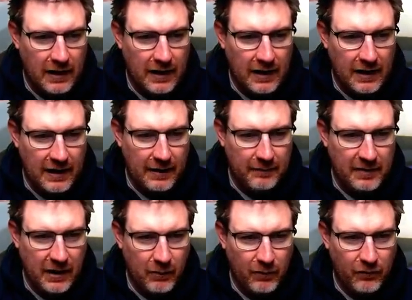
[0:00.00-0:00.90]

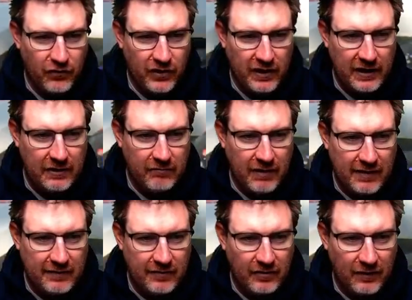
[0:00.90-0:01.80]
Now, we've seen in
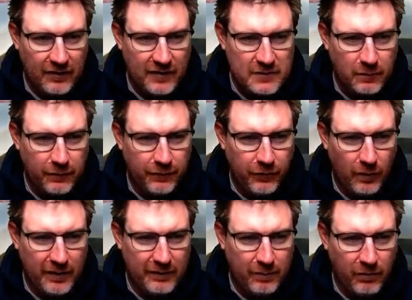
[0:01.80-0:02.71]
races like this
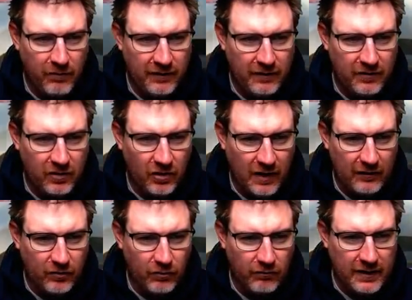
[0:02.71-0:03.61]
before, I mean, Perez's
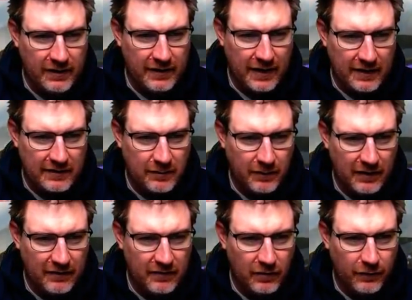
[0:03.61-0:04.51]
tyres already knackered. Some of
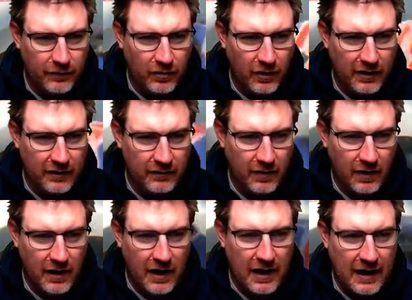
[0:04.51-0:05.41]
these soft tyres,
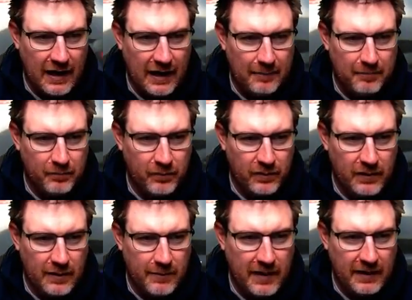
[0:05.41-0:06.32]

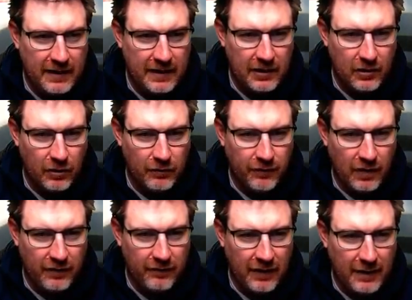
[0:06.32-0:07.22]
they're barely going to go
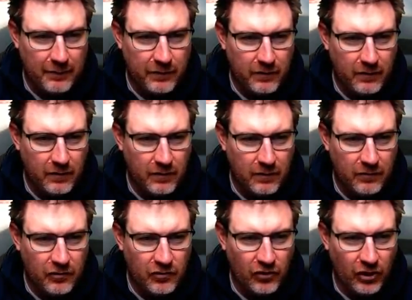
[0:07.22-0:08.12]
5 laps.
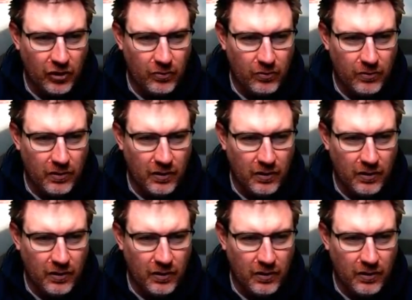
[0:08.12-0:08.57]
So,